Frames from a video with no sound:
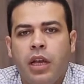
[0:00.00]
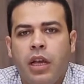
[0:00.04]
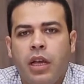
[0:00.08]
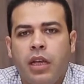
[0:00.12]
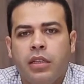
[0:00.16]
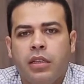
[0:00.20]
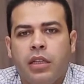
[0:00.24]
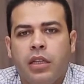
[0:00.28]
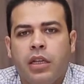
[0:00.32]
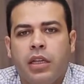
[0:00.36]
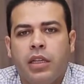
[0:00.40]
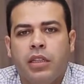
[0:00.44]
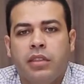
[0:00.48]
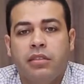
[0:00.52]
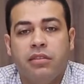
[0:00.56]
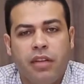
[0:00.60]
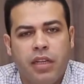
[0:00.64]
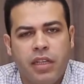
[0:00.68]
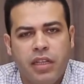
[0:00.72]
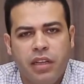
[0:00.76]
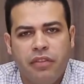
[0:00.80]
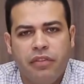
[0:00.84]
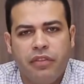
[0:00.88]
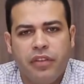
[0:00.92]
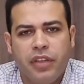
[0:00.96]
The drug
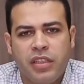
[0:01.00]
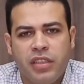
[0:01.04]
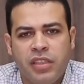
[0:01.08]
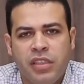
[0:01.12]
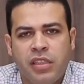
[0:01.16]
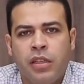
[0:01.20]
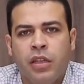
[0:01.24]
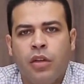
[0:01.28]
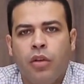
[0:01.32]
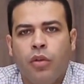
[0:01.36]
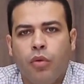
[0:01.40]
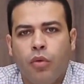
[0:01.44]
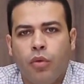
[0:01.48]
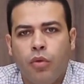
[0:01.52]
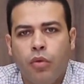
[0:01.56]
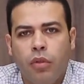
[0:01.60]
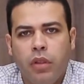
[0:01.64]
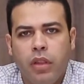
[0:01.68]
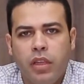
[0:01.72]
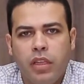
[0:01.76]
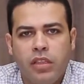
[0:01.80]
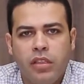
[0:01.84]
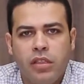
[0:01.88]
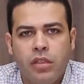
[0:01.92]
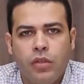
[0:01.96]
effects, all
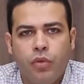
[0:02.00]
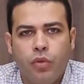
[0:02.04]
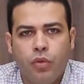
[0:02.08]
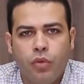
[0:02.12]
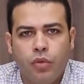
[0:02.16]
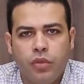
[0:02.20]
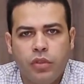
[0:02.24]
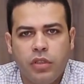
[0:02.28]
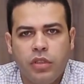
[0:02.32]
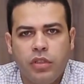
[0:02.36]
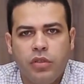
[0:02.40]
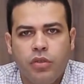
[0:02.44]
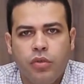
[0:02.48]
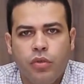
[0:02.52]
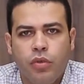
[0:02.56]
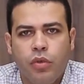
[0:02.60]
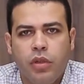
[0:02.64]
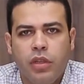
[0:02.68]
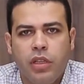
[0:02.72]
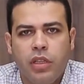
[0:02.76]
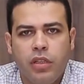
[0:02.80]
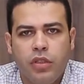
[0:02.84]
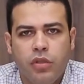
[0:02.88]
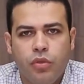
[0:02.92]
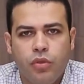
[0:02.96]
these causes could
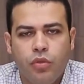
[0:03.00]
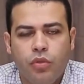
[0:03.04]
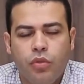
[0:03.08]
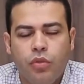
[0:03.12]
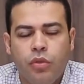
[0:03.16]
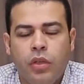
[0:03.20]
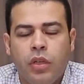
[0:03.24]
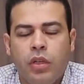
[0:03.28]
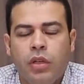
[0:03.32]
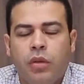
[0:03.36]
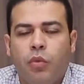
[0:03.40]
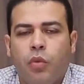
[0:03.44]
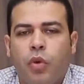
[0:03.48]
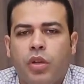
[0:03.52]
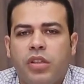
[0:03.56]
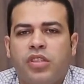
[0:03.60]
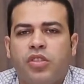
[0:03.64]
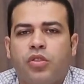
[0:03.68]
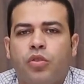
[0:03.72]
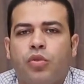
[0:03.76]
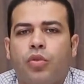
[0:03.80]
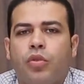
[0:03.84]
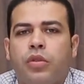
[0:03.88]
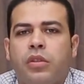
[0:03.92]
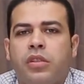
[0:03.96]
lead to what's
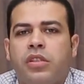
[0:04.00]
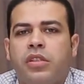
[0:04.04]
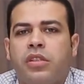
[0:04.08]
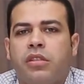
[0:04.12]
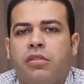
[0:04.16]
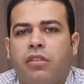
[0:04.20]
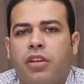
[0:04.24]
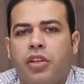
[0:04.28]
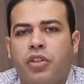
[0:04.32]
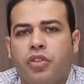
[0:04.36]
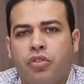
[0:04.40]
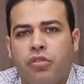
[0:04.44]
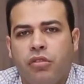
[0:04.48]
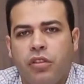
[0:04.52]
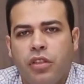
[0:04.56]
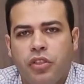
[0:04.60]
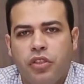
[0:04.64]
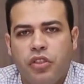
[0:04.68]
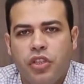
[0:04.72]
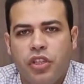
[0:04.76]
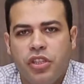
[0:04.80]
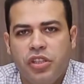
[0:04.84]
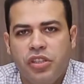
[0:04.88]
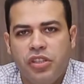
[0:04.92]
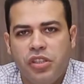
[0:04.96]
called structural
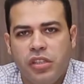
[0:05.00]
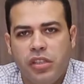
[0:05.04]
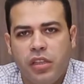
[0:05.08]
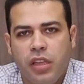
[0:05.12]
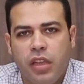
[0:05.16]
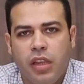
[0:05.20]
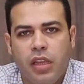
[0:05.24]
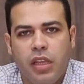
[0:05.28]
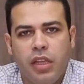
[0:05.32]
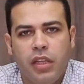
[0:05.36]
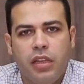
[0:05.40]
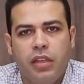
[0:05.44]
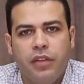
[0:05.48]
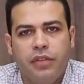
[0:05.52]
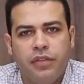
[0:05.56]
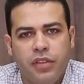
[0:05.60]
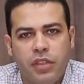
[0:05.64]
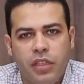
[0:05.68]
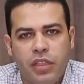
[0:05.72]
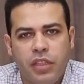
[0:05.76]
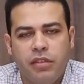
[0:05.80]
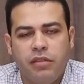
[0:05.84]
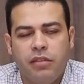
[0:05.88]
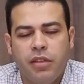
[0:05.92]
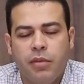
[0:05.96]
changes in the left
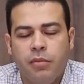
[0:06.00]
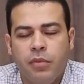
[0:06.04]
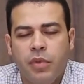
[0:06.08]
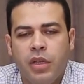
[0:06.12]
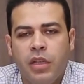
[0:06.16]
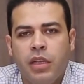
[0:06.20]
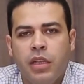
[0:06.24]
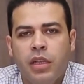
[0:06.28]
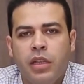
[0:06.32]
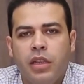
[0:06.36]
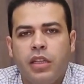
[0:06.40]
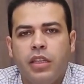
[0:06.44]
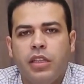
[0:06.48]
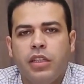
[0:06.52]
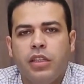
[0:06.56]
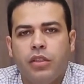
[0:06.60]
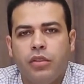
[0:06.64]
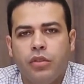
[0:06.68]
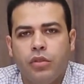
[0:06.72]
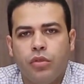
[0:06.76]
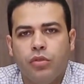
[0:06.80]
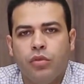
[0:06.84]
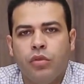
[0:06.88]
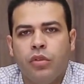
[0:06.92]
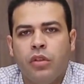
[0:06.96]
atrium, leading
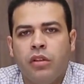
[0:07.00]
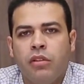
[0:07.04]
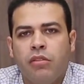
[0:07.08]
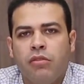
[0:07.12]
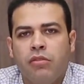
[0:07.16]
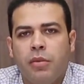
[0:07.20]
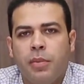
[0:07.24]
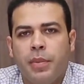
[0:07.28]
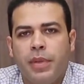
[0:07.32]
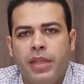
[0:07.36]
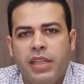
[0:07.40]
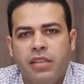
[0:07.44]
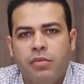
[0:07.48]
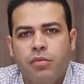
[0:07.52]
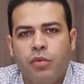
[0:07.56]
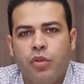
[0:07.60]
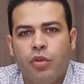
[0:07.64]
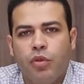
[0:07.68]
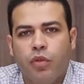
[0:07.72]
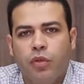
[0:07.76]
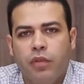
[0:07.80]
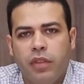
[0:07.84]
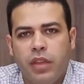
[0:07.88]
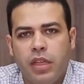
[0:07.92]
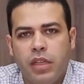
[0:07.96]
to replacement
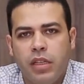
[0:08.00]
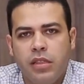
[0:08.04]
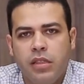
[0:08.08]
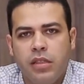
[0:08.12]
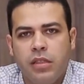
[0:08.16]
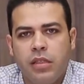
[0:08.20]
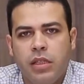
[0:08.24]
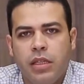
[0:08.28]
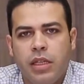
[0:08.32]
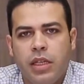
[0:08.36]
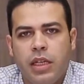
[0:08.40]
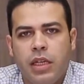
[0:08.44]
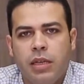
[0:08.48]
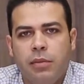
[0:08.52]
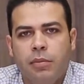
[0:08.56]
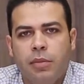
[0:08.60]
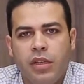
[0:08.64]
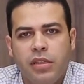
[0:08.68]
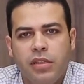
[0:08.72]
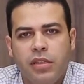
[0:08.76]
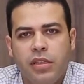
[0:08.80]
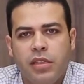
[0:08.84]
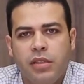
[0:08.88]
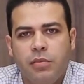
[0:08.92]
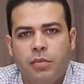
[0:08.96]
of these
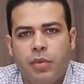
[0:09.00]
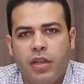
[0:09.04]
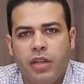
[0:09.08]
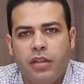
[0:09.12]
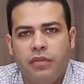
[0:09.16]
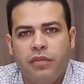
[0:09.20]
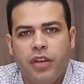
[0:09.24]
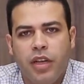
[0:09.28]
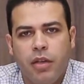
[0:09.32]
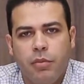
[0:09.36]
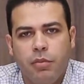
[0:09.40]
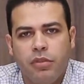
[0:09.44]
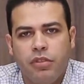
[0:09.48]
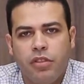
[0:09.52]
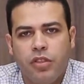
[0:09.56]
muscles by fibrous